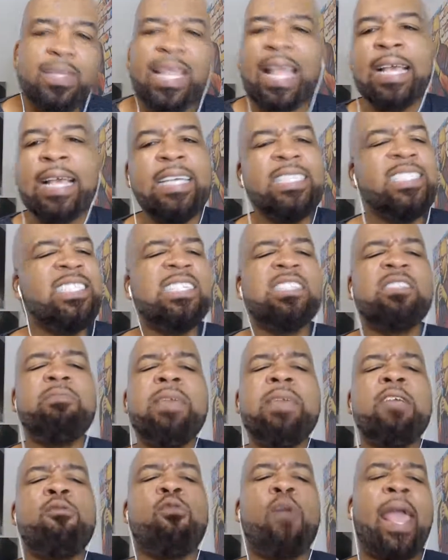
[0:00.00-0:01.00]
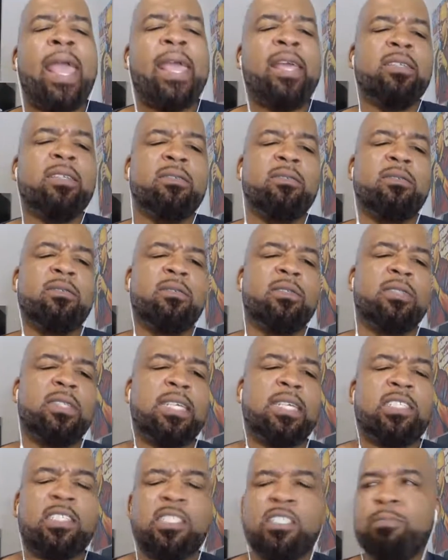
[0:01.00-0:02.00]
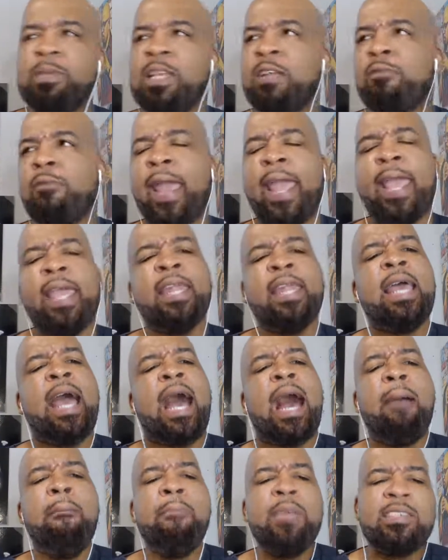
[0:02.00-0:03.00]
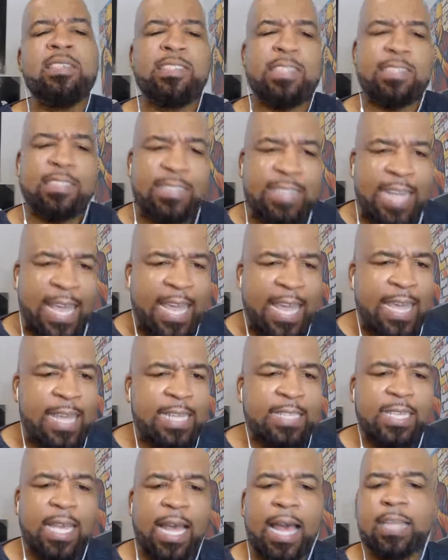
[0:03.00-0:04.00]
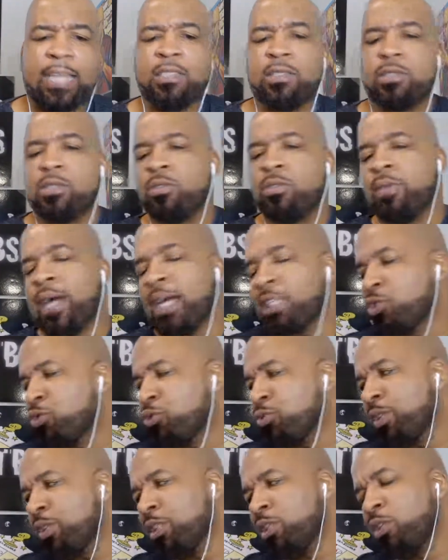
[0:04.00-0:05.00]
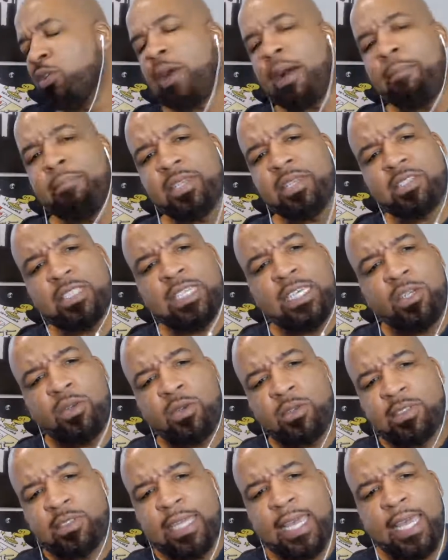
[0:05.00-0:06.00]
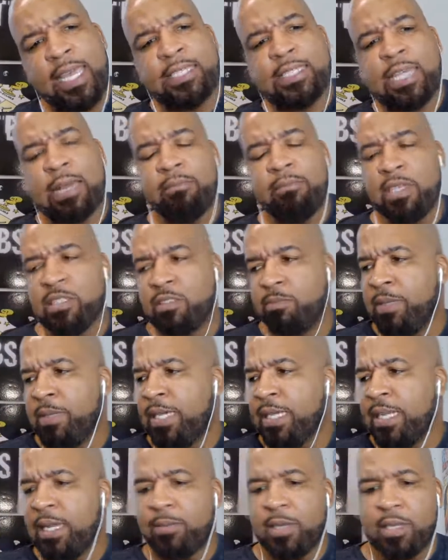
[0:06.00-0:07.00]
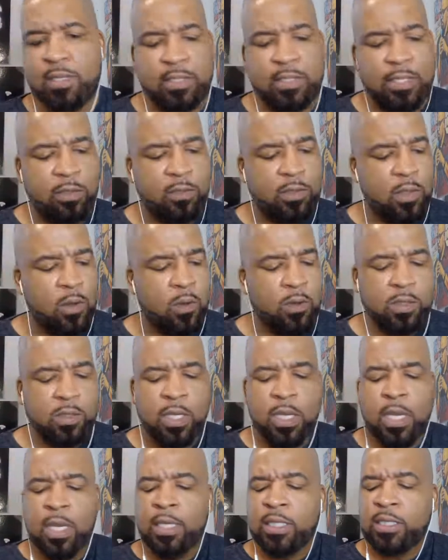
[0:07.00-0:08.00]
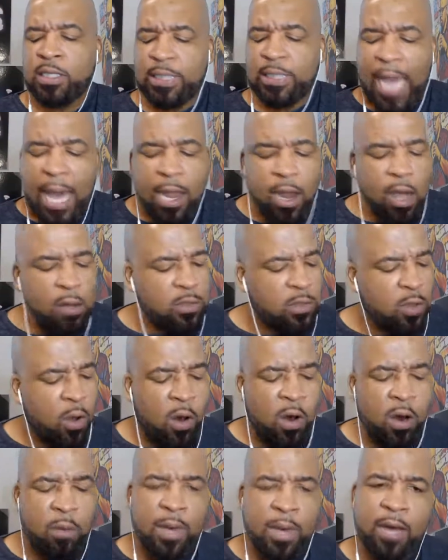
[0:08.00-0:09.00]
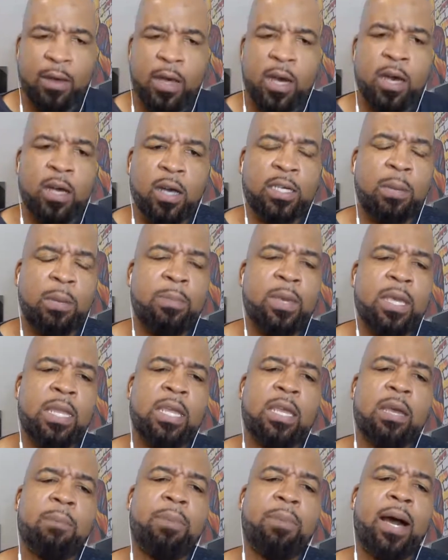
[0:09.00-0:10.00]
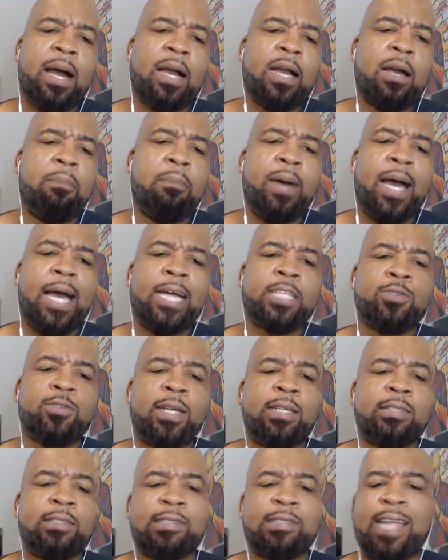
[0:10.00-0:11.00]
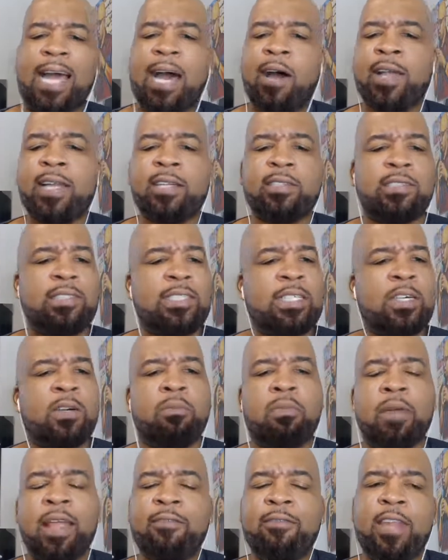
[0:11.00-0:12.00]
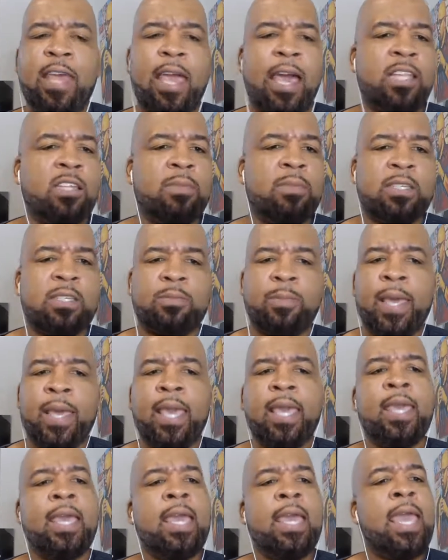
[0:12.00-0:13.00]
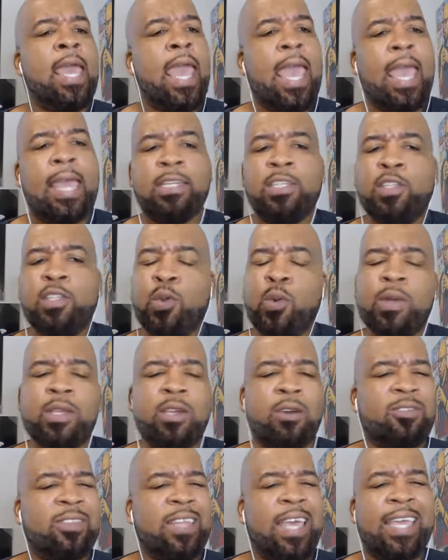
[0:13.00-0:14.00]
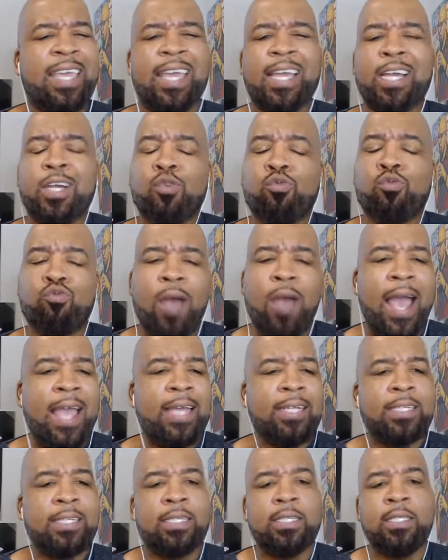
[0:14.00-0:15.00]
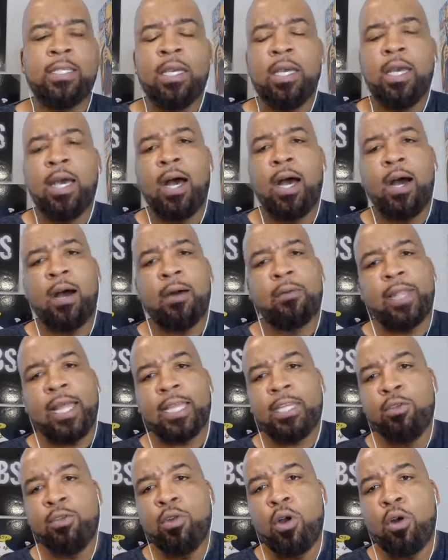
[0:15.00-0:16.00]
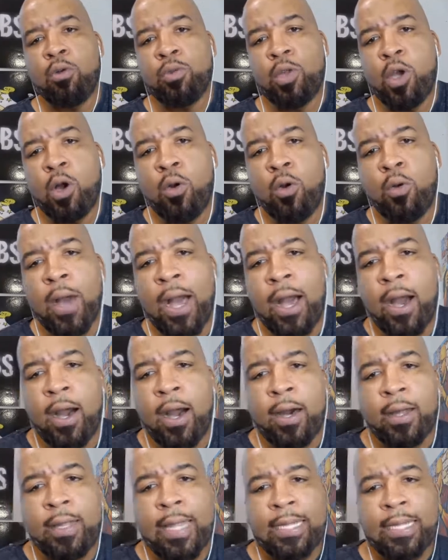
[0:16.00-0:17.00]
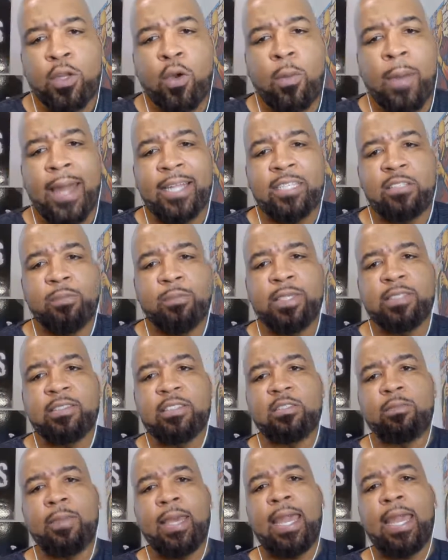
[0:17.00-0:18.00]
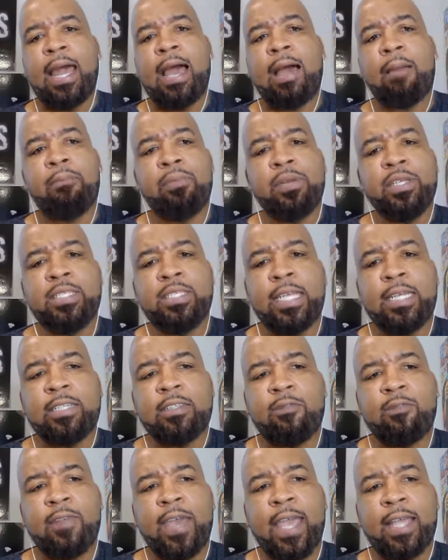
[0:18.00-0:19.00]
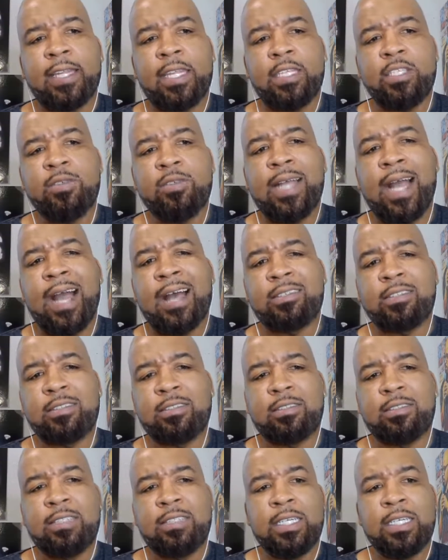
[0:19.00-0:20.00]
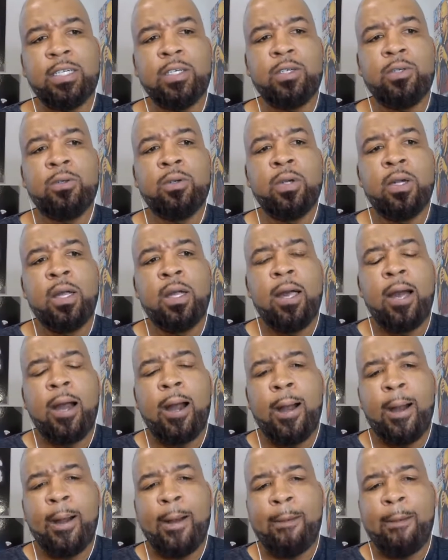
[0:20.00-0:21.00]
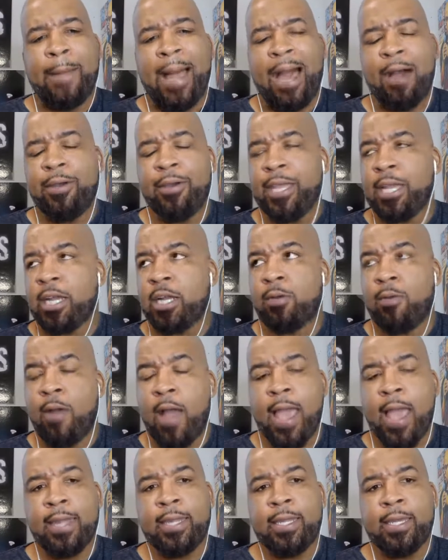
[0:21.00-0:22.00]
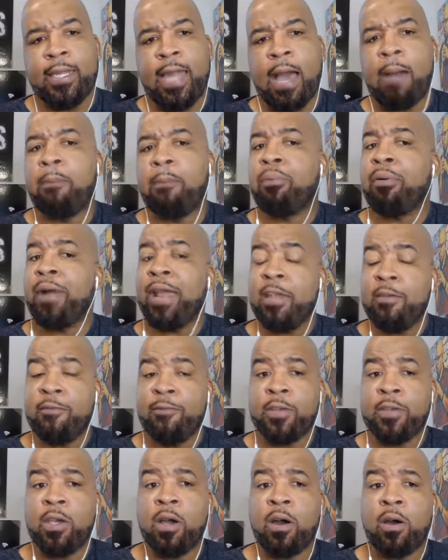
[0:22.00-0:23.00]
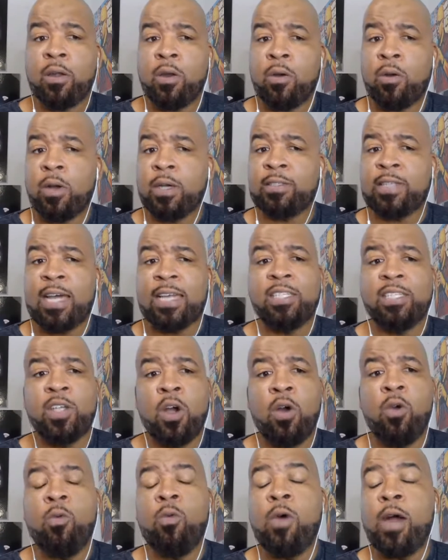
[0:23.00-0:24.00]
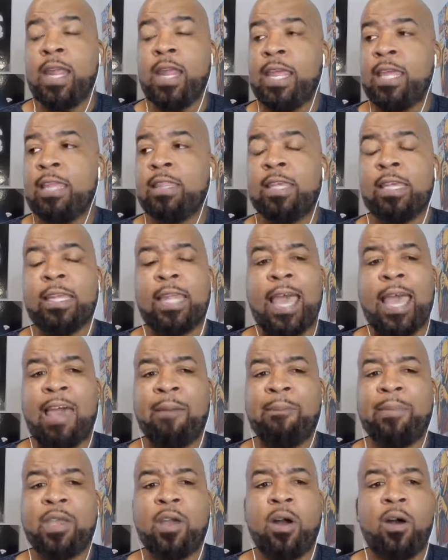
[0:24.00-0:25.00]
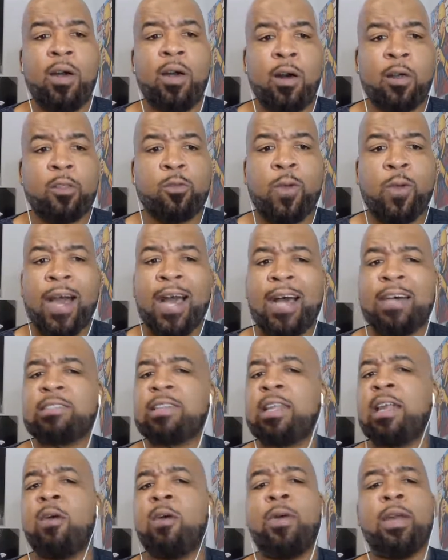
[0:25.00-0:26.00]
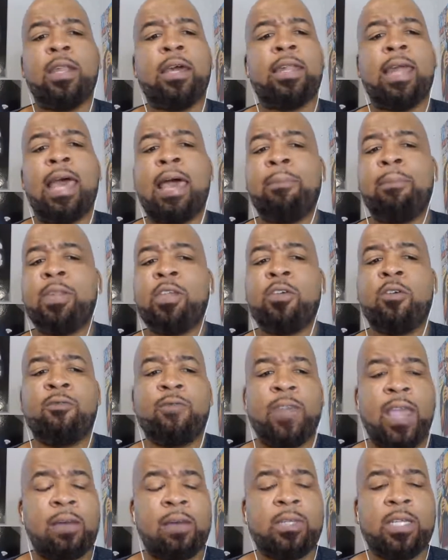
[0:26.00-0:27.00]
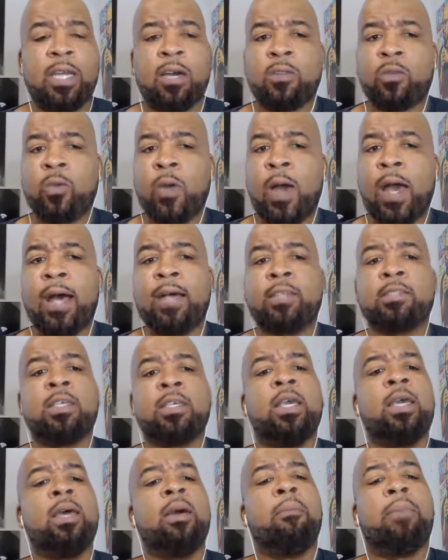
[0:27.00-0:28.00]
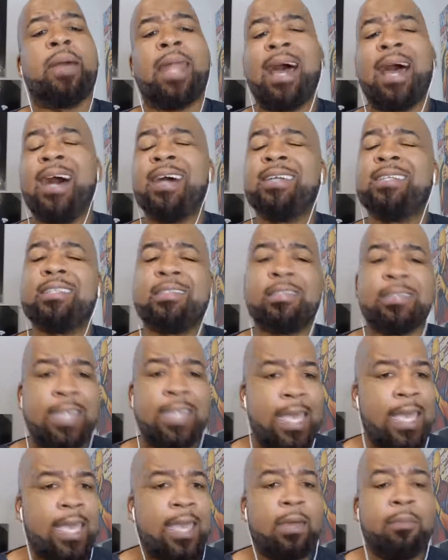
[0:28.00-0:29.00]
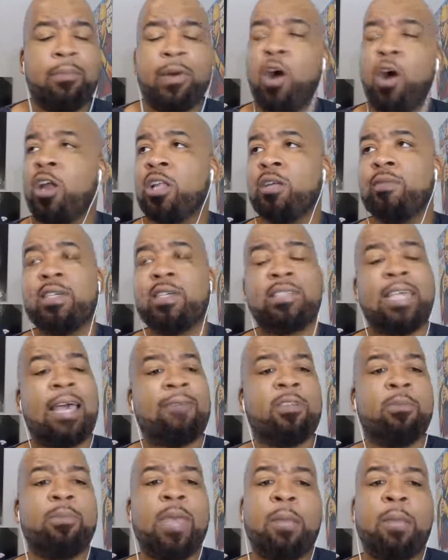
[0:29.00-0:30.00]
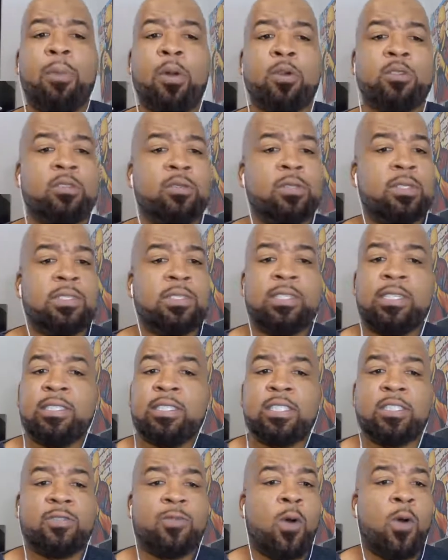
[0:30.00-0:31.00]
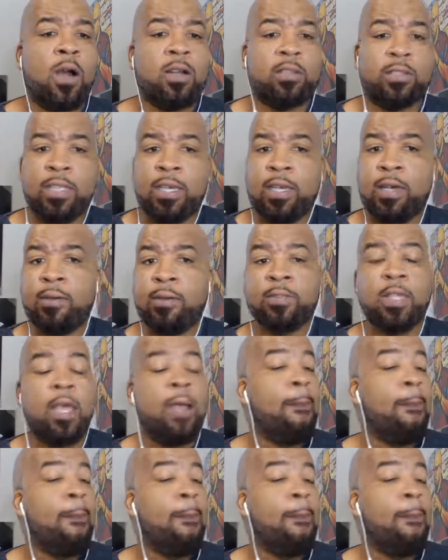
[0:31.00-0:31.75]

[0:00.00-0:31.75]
it's just me ranting. It's just me ranting. I miss the stage. I do. I truly do. I miss getting on stage. I miss being able to tell jokes. Shout out to all my comedian compadres that's out here still braving the elements, man, and doing your thing and grinding like you don't know, like nobody's business, man. I appreciate the fact that you guys are still out here grinding. I'm praying for y'all, though, because I don't want anything to happen to y'all health-wise. I don't want nothing to happen to your family health-wise. But I understand. But all of us have to make personal decisions for ourselves.